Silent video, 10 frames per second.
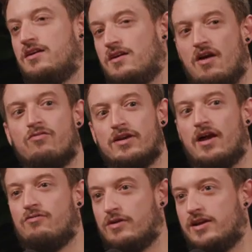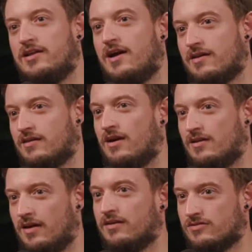I really I really like that
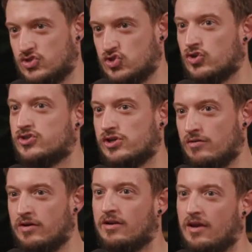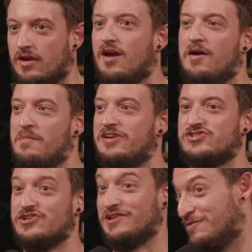like structure, and I, I,
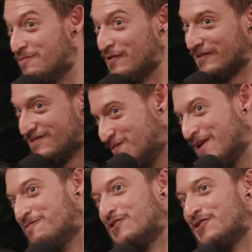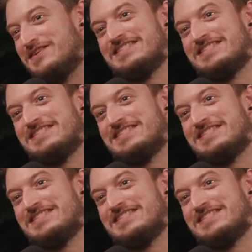imagine in the book there's way more